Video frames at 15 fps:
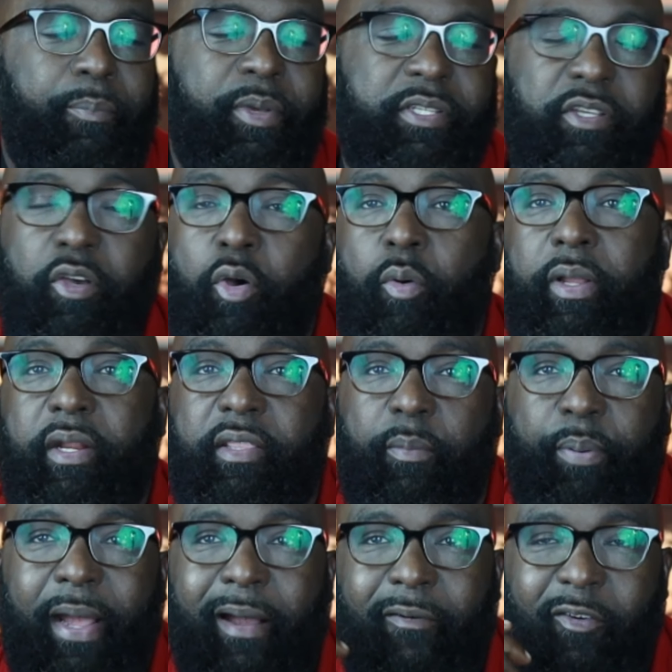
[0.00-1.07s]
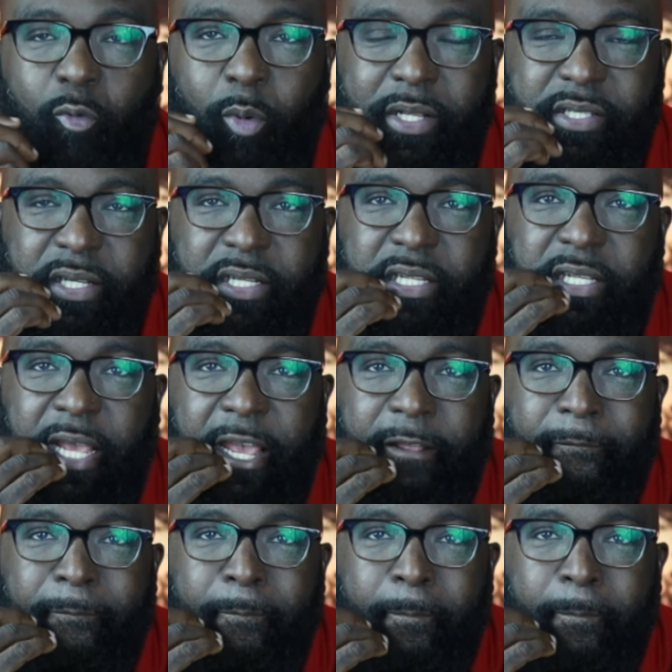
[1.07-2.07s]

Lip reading: is going in the power of 168,